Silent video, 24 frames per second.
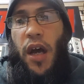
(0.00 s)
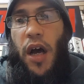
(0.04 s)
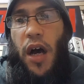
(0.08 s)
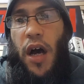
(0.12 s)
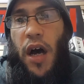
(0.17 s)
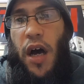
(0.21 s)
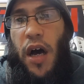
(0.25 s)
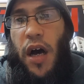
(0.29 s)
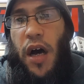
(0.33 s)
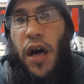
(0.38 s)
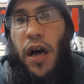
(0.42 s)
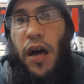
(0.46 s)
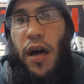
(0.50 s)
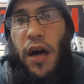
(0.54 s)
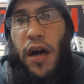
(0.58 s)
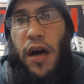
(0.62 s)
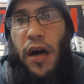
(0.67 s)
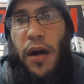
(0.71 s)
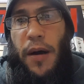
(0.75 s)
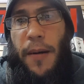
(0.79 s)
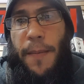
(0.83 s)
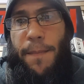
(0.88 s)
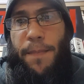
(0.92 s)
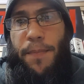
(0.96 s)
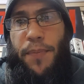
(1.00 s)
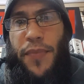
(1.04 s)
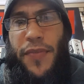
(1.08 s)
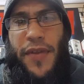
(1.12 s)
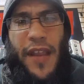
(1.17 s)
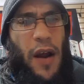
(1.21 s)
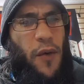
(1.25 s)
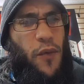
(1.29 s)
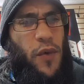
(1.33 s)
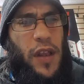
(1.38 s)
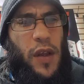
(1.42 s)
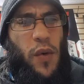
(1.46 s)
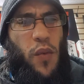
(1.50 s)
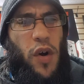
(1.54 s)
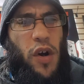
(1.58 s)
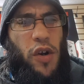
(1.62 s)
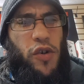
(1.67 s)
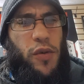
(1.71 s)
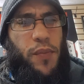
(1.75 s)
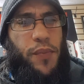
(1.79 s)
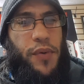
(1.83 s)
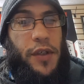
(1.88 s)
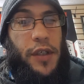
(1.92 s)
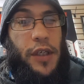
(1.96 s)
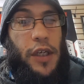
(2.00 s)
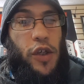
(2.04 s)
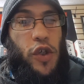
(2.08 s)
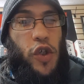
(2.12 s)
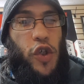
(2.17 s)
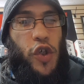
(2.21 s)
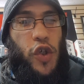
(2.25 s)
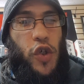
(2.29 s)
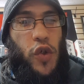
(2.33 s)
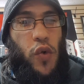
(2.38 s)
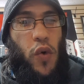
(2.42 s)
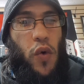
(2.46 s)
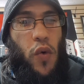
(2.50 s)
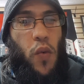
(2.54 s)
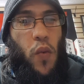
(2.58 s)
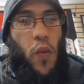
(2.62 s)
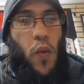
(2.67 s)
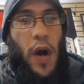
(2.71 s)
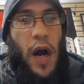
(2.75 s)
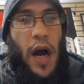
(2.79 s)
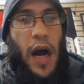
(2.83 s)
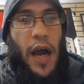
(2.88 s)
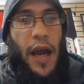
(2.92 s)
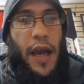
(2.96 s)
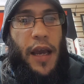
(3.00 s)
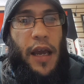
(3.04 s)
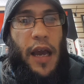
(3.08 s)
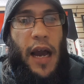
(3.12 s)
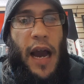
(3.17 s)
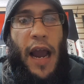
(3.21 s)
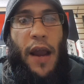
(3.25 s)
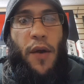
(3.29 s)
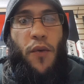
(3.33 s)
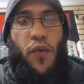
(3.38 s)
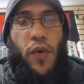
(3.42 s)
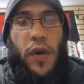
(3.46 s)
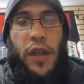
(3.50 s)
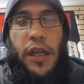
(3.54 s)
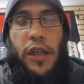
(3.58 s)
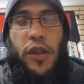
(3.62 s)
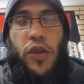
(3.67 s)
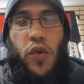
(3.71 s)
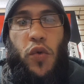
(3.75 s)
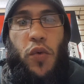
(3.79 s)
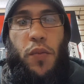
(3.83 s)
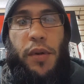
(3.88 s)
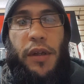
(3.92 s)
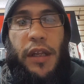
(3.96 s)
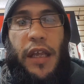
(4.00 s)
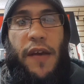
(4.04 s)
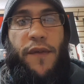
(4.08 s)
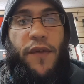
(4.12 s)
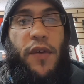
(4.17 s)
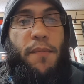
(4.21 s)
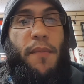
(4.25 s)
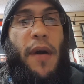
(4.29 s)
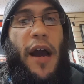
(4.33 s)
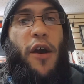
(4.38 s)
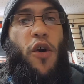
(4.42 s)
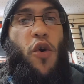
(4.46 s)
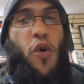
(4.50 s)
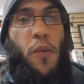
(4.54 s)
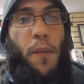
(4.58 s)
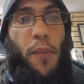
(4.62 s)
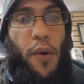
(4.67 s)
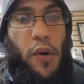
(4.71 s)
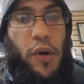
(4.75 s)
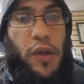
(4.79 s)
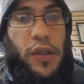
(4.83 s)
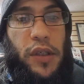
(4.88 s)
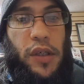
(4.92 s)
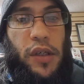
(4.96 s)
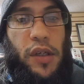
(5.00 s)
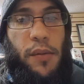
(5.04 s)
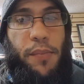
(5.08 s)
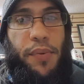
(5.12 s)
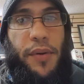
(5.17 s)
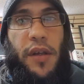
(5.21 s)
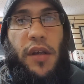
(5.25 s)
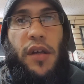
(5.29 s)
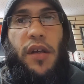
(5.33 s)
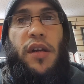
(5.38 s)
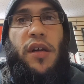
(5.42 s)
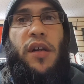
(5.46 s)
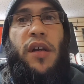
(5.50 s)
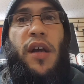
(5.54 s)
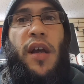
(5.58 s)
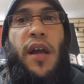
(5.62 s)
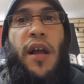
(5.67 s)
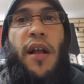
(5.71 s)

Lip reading: Not really 100% sure why. I really do believe, in my own personal opinion,